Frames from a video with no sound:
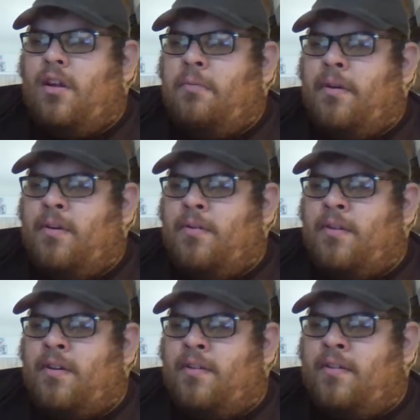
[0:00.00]
but you would
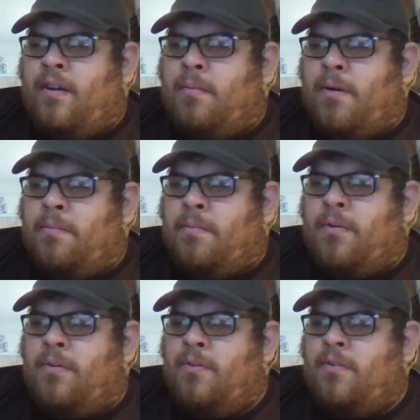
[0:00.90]
get a terabyte per
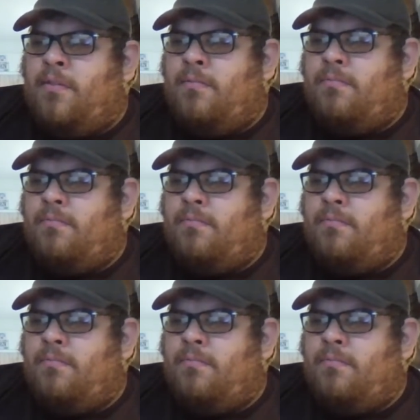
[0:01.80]
user.